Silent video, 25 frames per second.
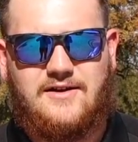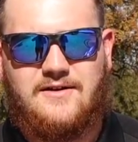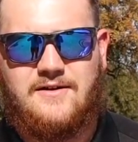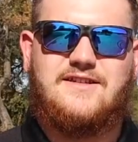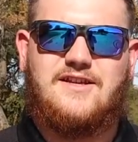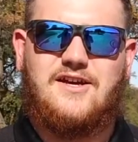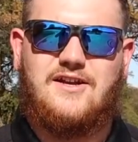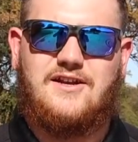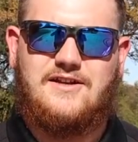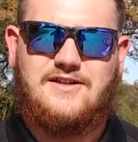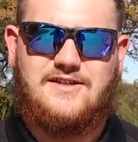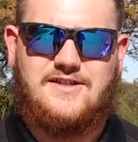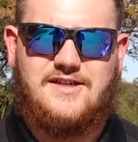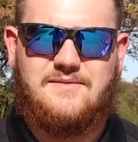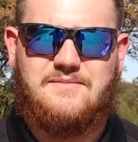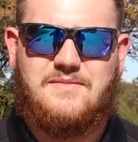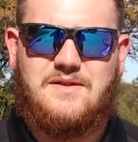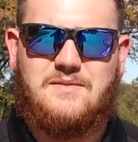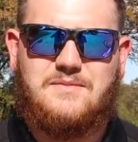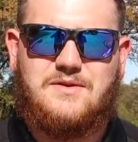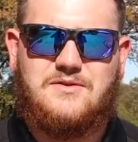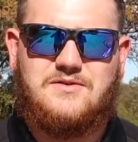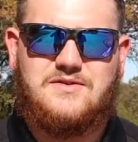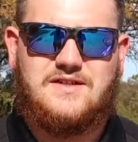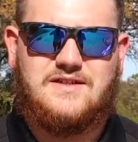It's going to dim the
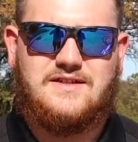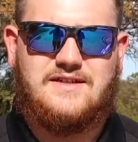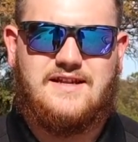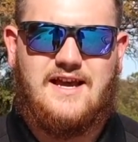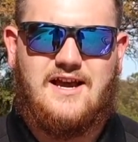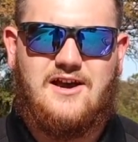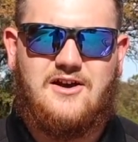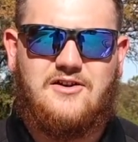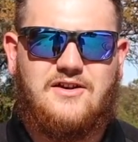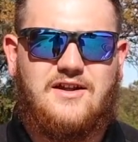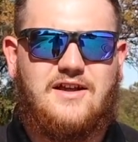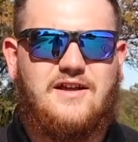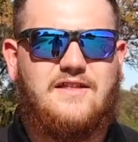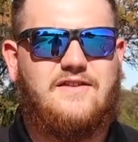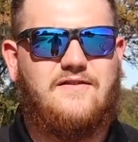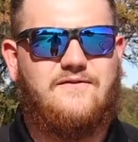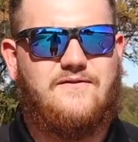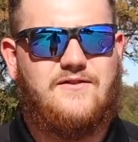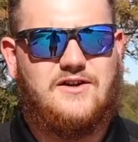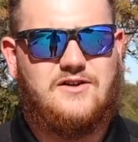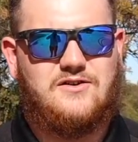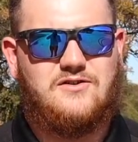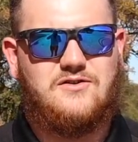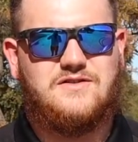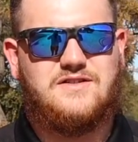music down and the
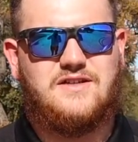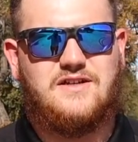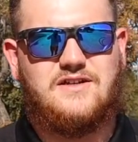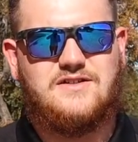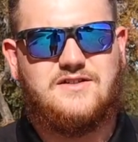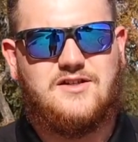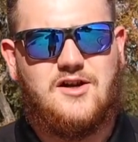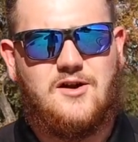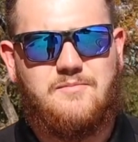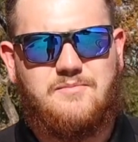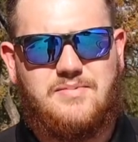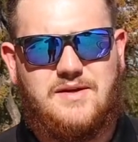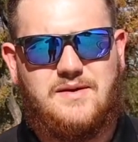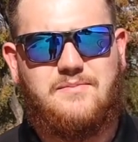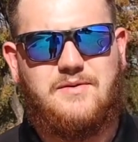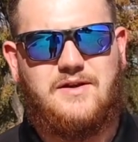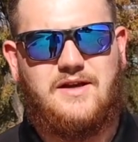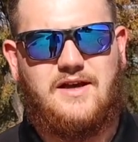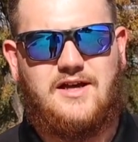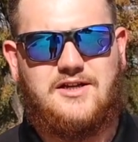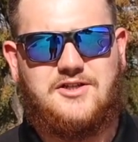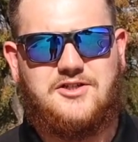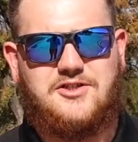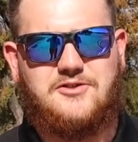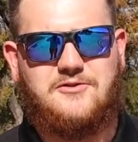vehicle is going to start beeping
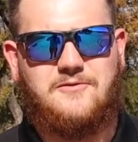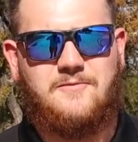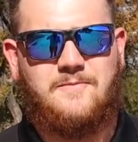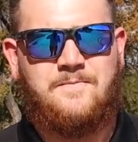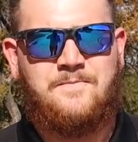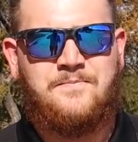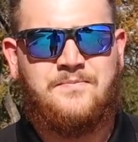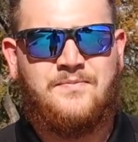at you.